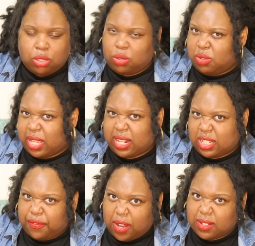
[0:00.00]
"You say
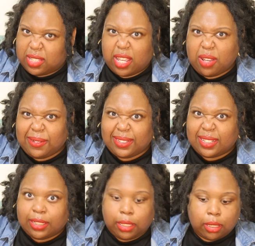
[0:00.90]
that's false nails?"
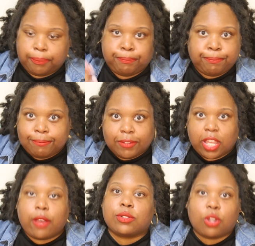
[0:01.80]

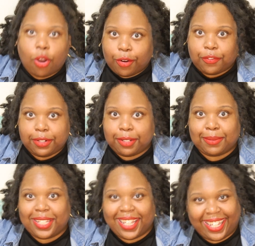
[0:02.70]
It was hard for
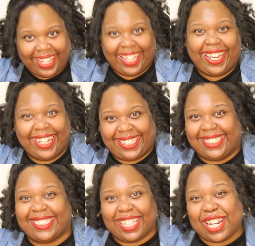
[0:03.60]
them to
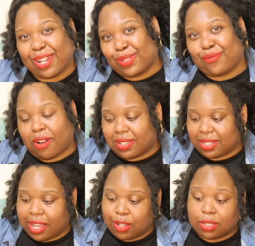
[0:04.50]
see that it was
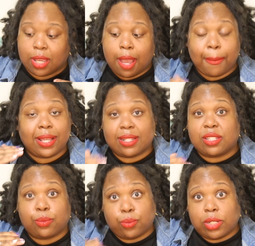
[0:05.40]
false nails,
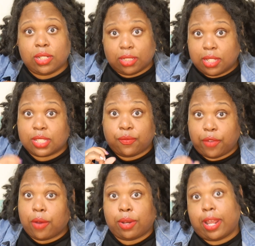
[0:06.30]
because it really looks
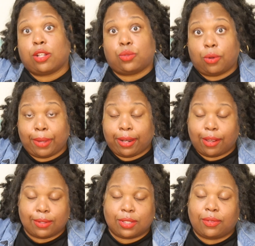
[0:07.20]
very natural on my
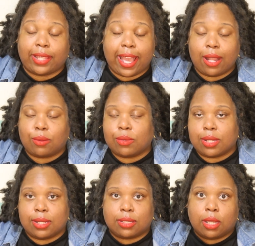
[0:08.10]
nails. So that
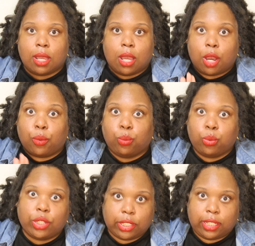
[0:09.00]
was a
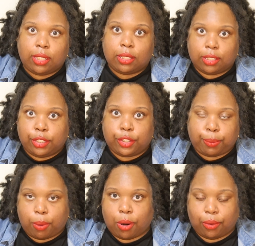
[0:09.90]
really
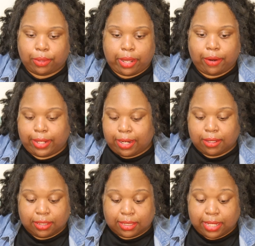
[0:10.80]
good pro there, that
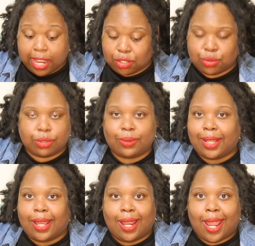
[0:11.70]
it looks natural,
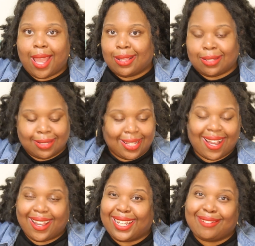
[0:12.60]
and the
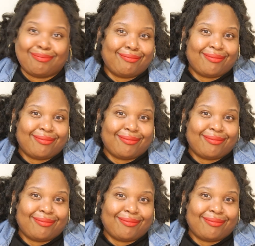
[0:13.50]
design,